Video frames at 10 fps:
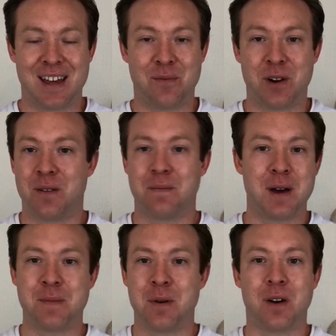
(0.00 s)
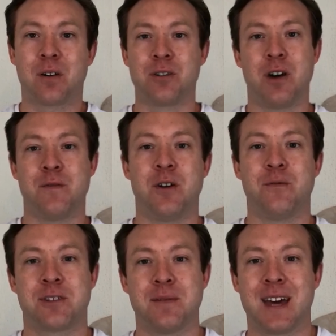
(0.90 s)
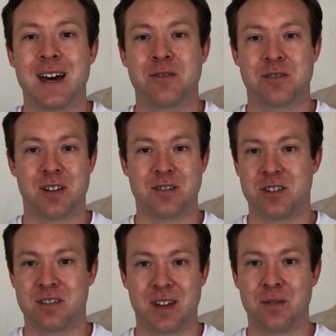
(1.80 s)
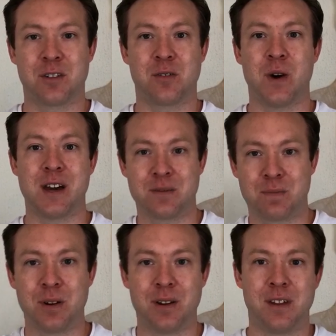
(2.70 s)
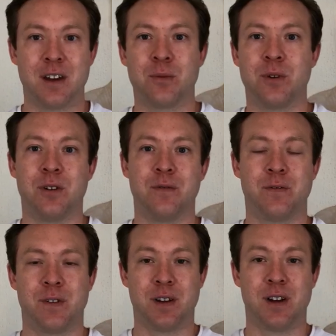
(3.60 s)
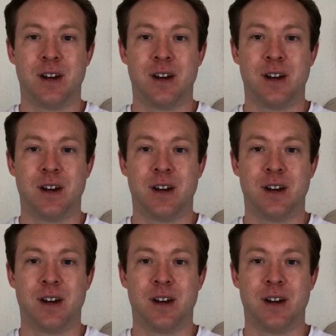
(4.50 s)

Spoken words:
when I'm maybe got the oven on for something else, I just think, well, it's a waste putting the other one on for